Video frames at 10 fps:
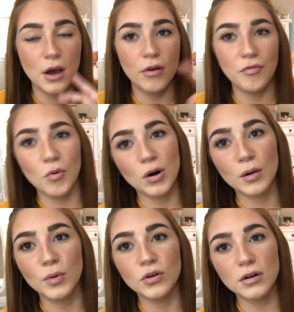
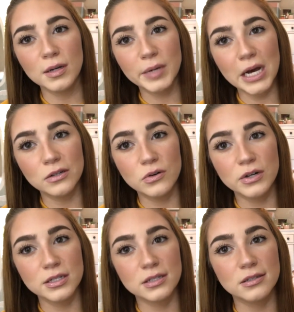affordable cream
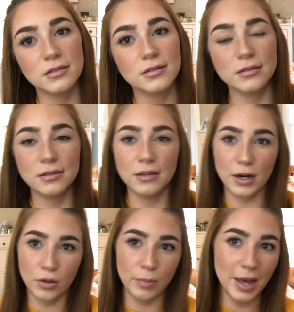contours
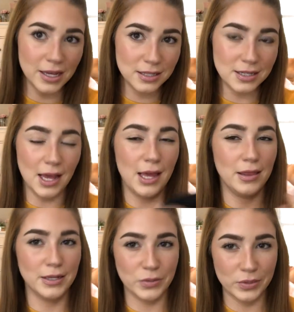that are the best,
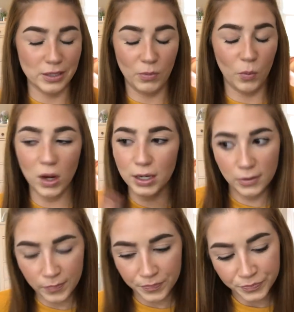and this was number one.